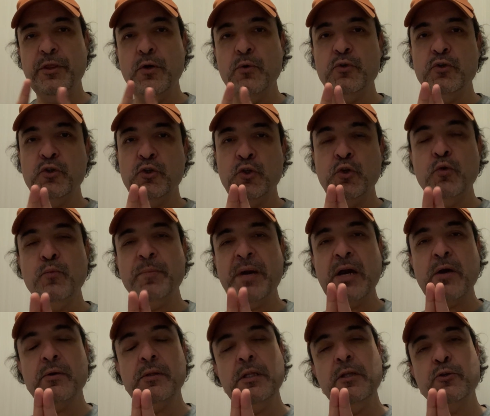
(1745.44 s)
those two
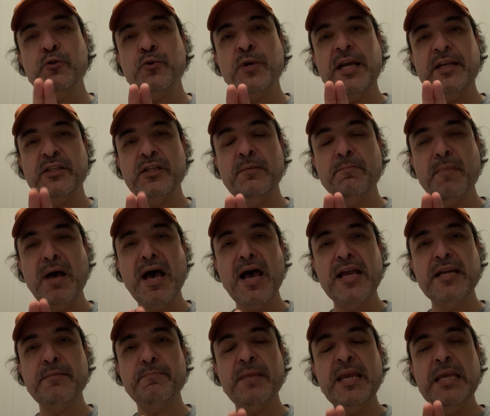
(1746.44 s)
parallel tracks in
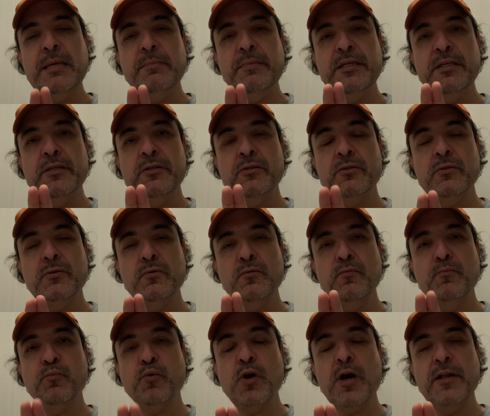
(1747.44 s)
mind. Maybe
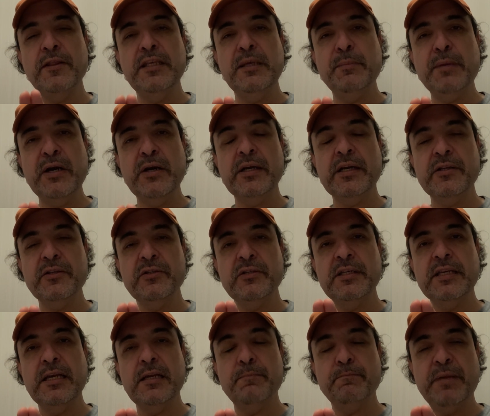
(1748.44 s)
to prod the Americans to
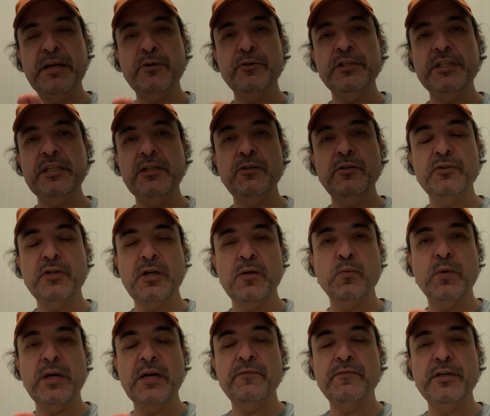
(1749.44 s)
get better deals on
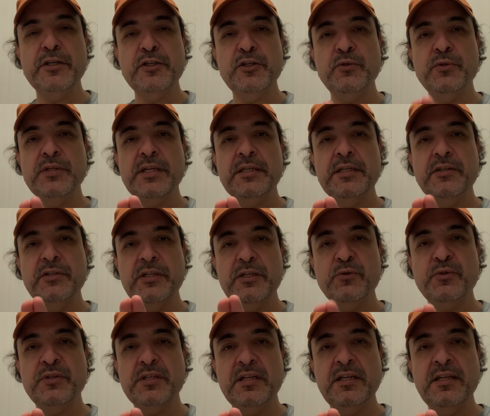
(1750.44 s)
whatever issues that he's
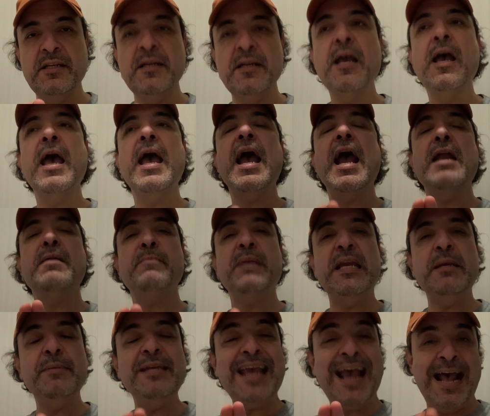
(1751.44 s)
interested in, and
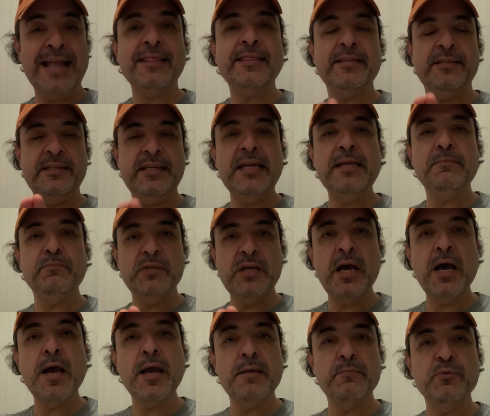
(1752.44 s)
maybe at the same
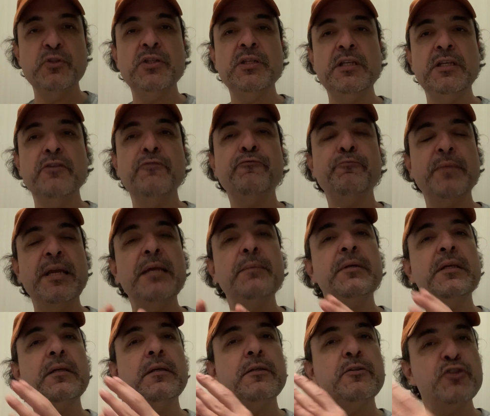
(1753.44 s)
time see if
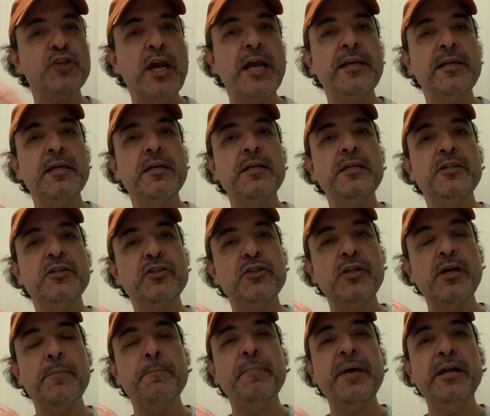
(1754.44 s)
maybe China is
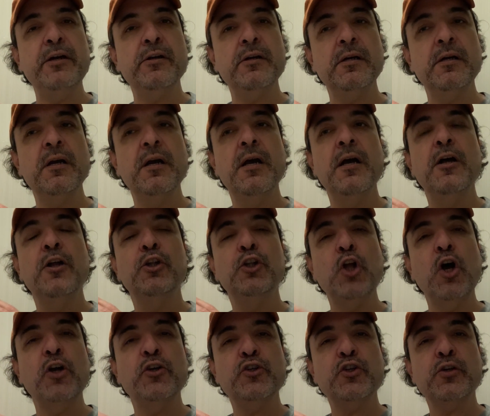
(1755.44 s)
a better
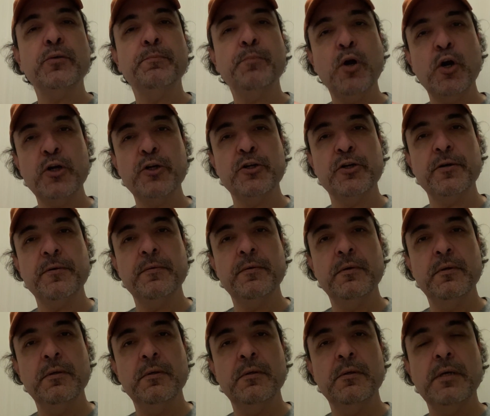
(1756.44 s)
long-term partner.
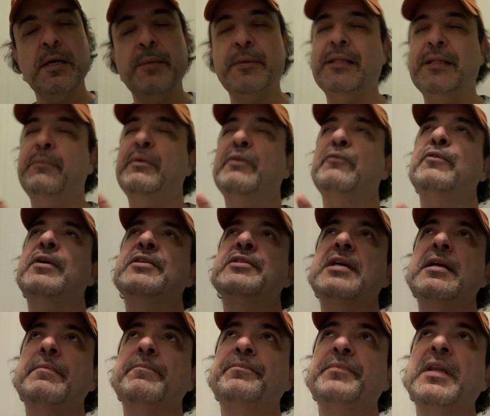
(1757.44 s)
I mean, let me rephrase
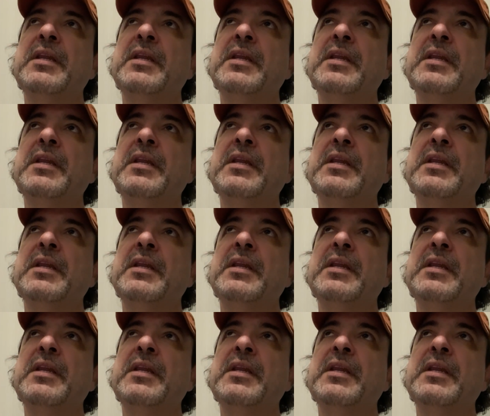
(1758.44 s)
that.